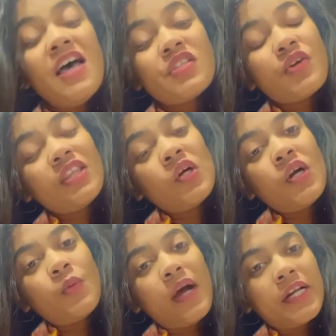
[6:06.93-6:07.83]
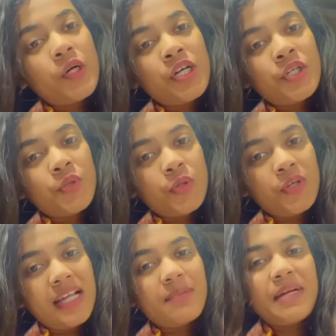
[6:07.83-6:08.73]
So I thought, why not show
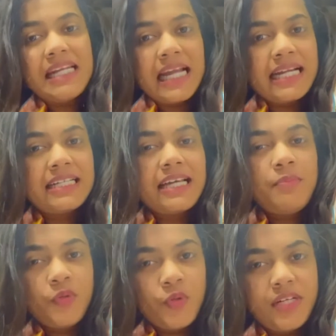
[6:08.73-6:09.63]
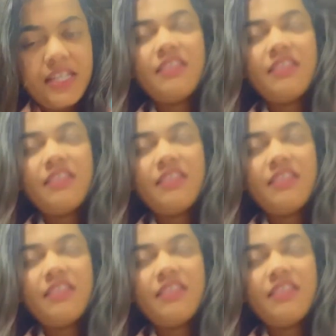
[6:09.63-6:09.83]
you like my nighttime routine?